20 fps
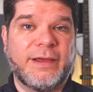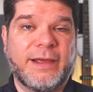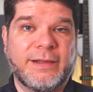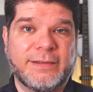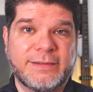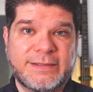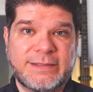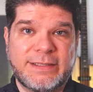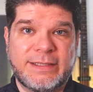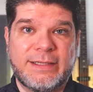L
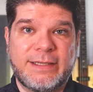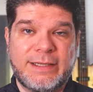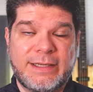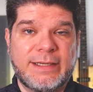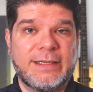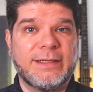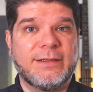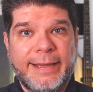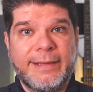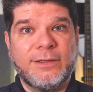C
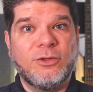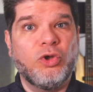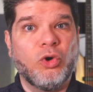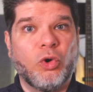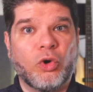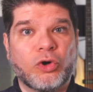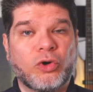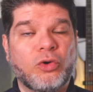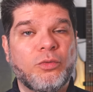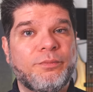D
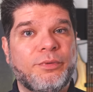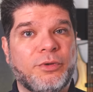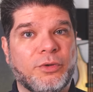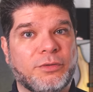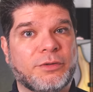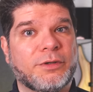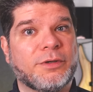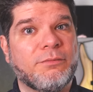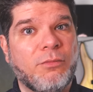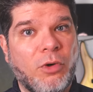indoor
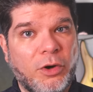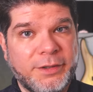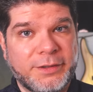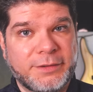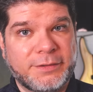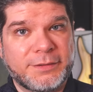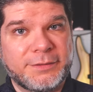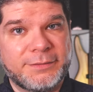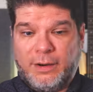computer monitor.